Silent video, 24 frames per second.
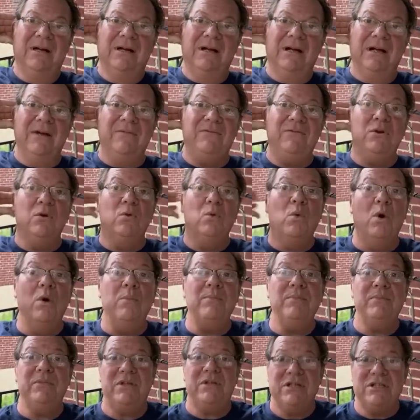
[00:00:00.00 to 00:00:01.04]
If you want
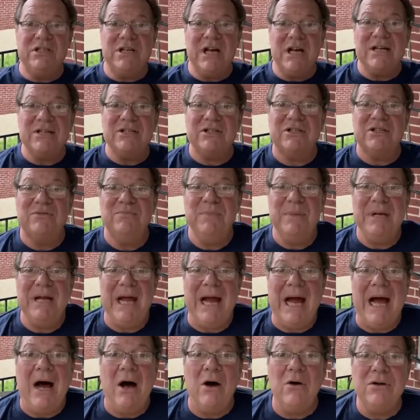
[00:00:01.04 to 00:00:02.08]
to test me
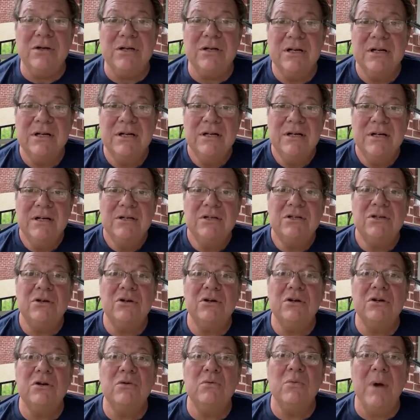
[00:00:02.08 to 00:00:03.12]
out,
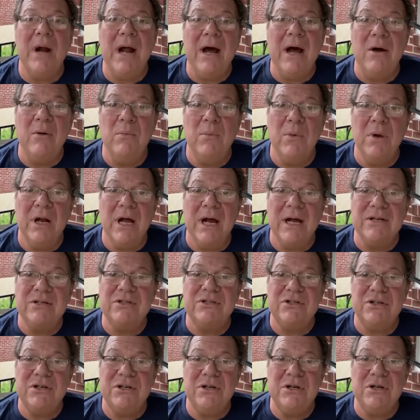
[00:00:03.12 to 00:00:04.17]
turn around when I
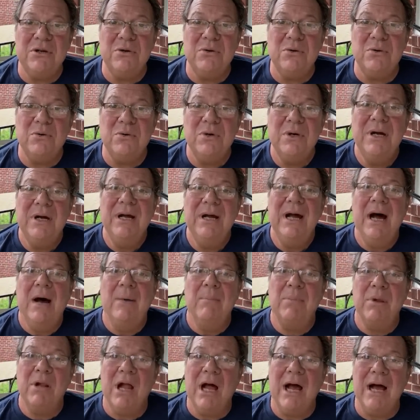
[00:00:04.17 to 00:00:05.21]
see you,
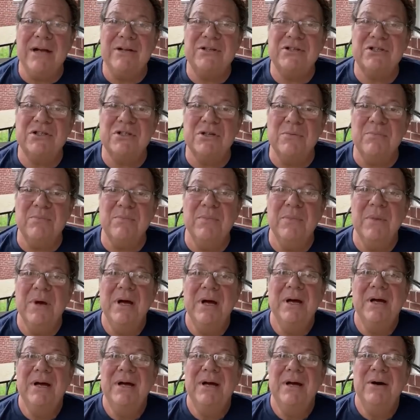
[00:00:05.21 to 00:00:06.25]
apply some
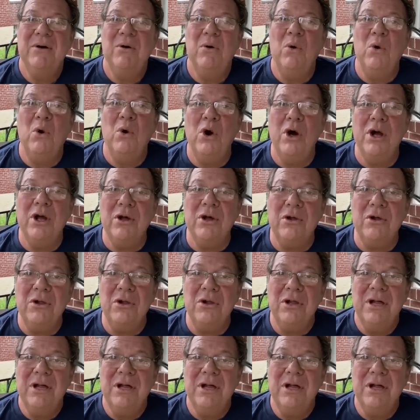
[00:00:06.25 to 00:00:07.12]
oil,